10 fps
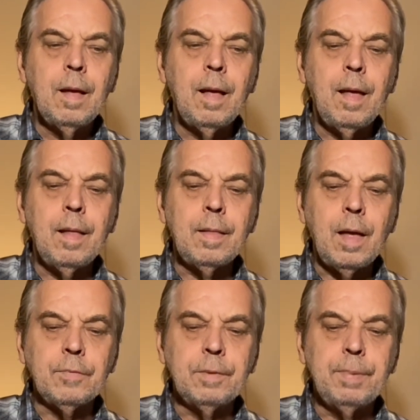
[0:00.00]
And
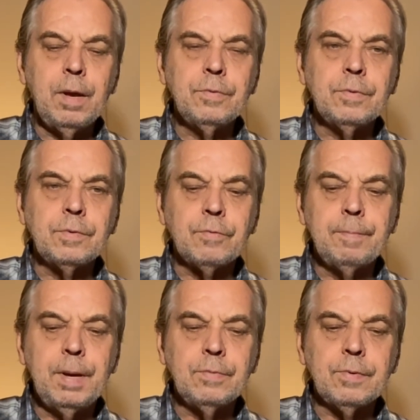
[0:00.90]
that repeats, is a
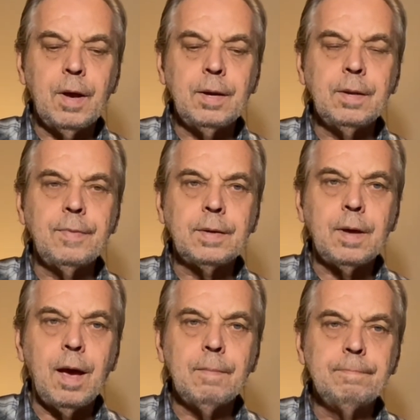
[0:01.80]
repeat sign in the
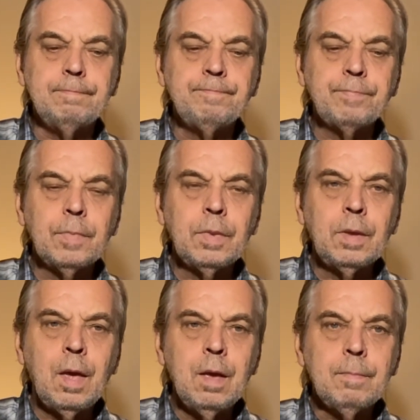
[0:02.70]
tab.
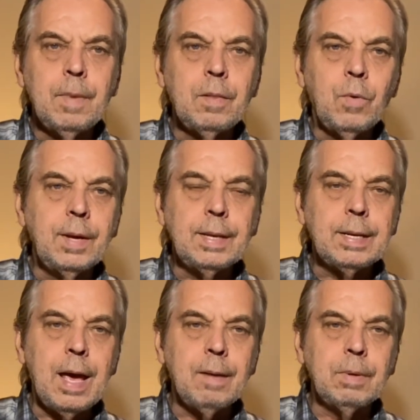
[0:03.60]
By the way, the
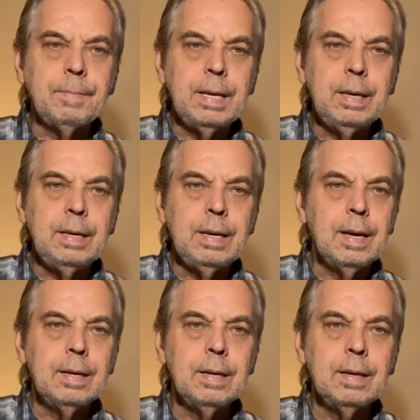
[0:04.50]
tab will be
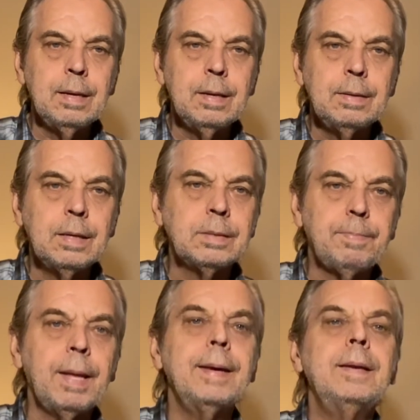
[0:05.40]

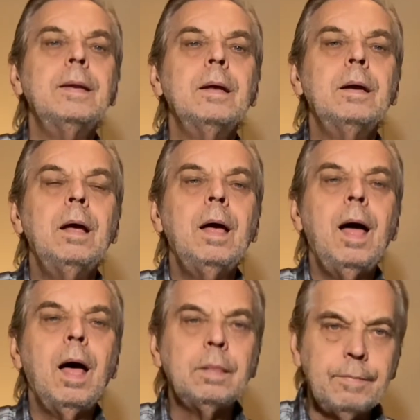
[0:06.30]
displayed
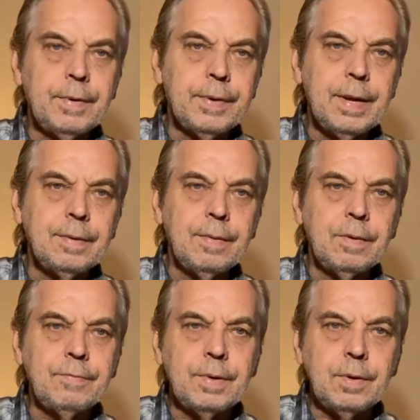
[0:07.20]
at the very end of
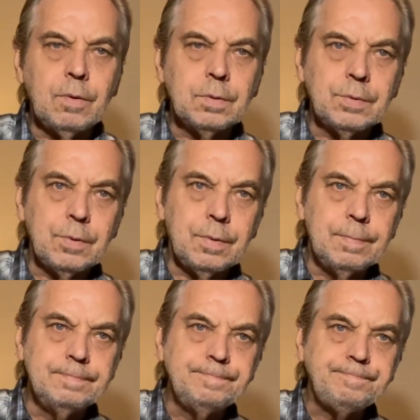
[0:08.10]
this video, so
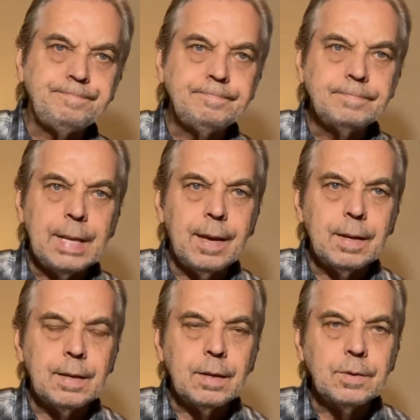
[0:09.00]
hang
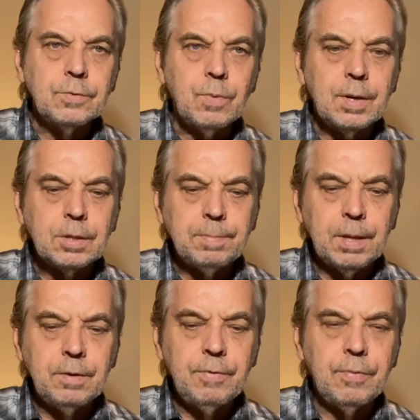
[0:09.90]
in. I just want to
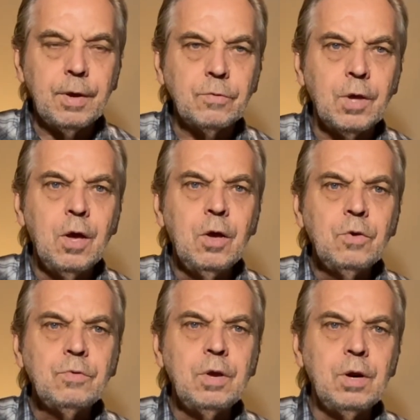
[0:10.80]
explain a few things
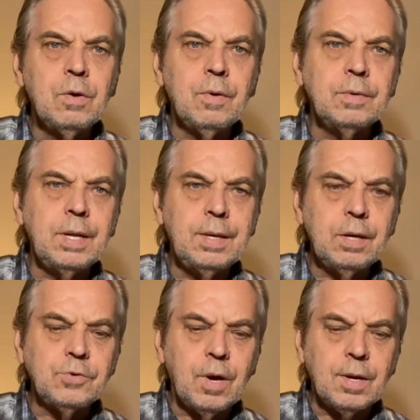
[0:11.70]
so you don't go in the
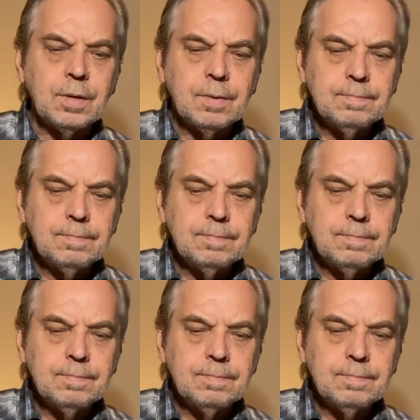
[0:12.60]
ditch on it.